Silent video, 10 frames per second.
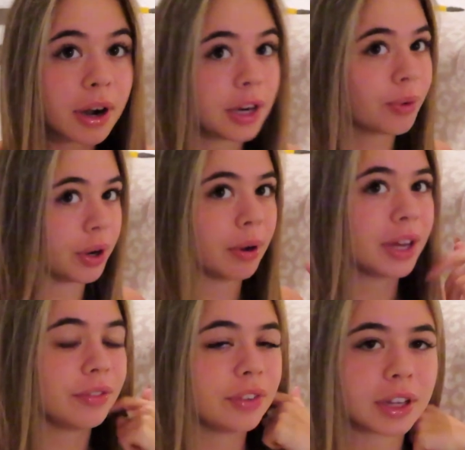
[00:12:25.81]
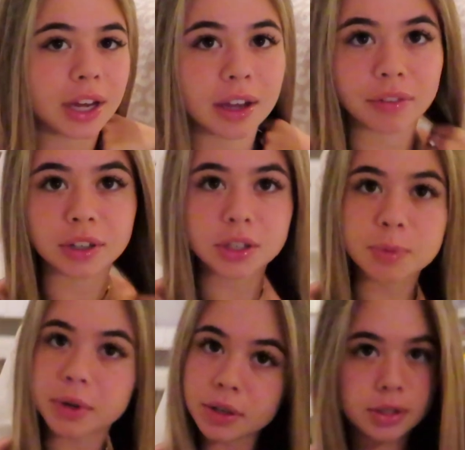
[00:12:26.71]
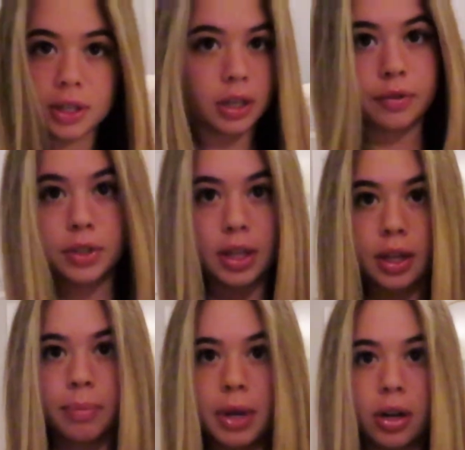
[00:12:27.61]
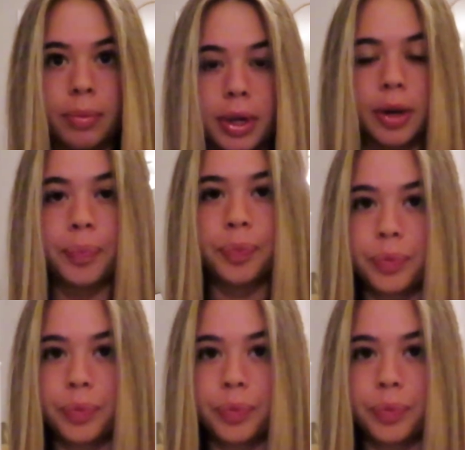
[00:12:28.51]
I don't know. I feel like I haven't experienced it enough to like it better, but